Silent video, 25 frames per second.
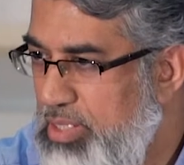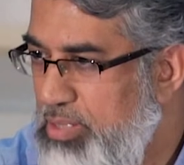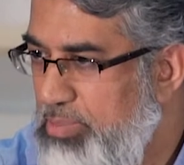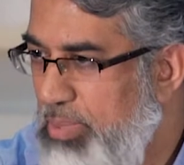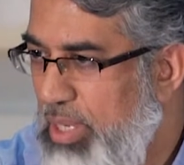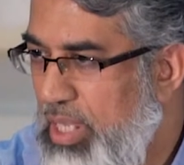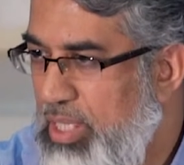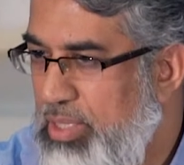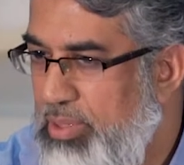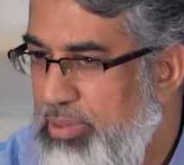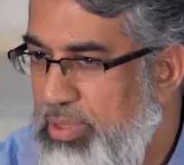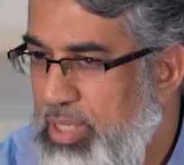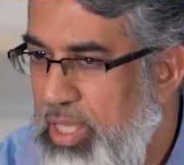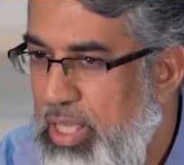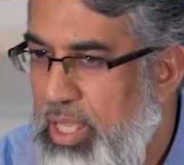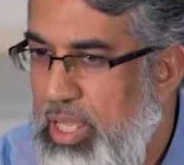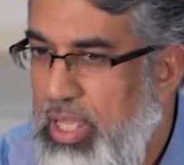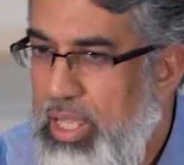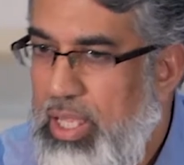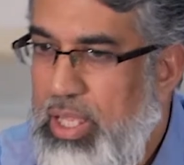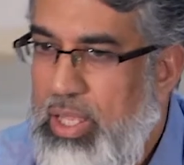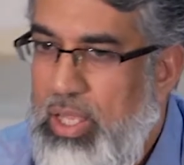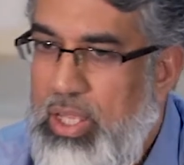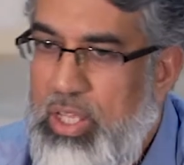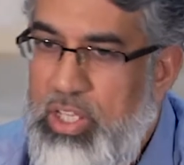subhanahu wa ta'ala,
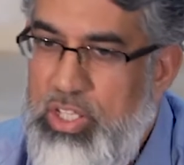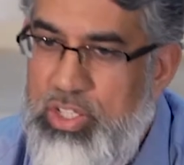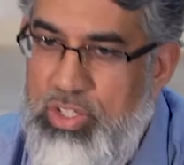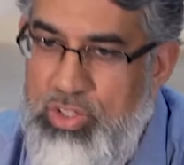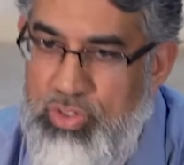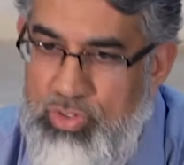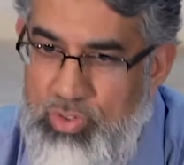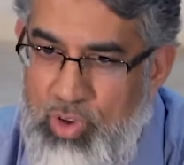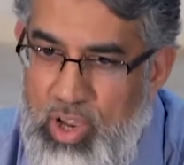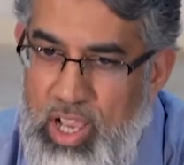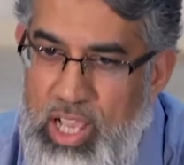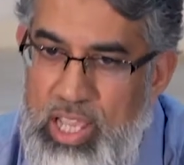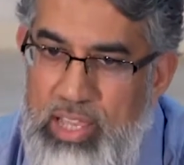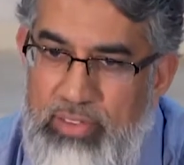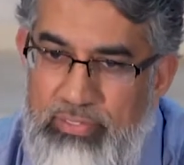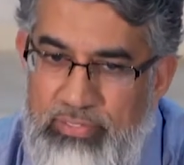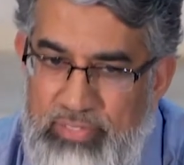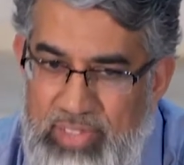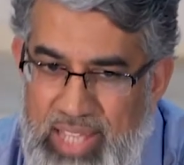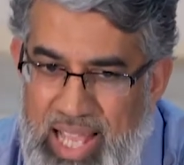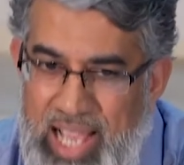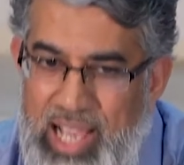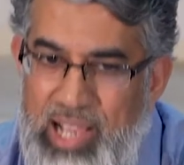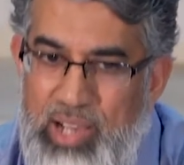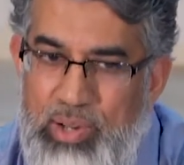strive
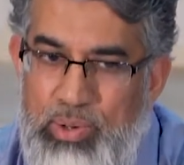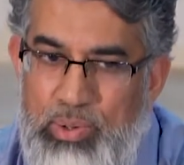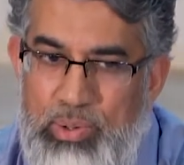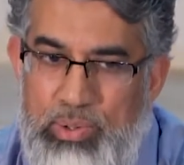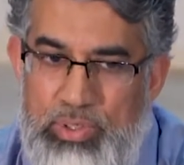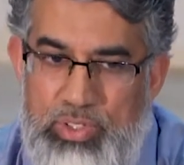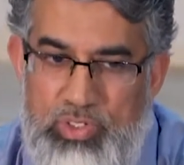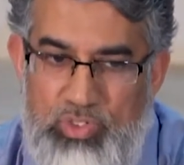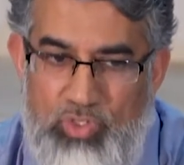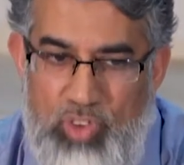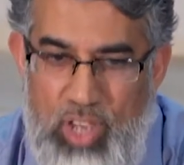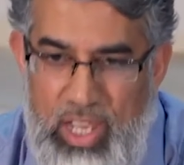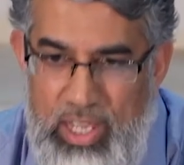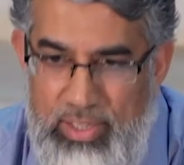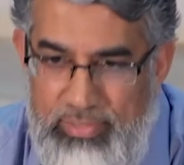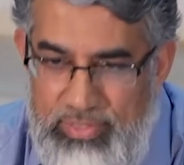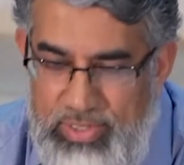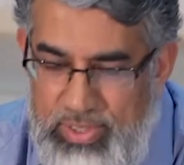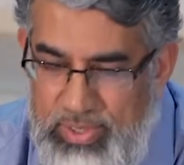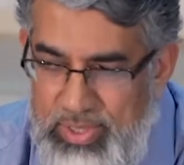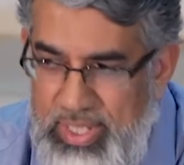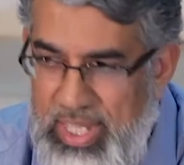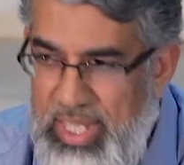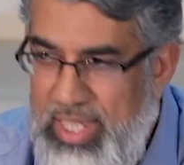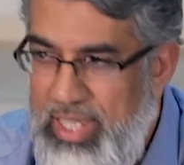now, strive
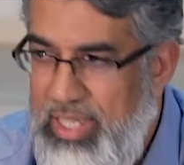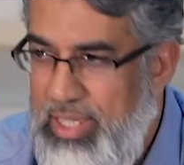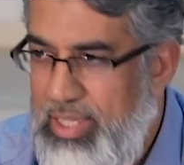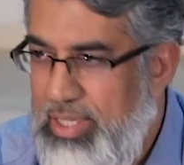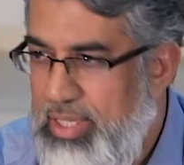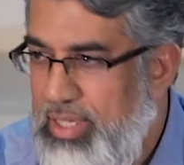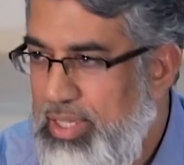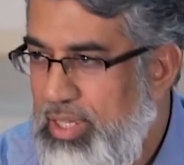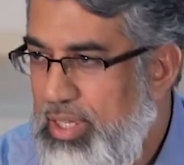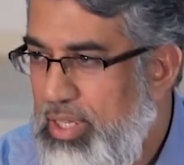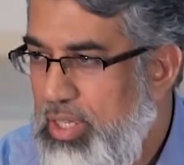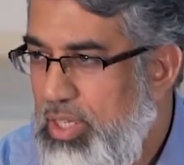today.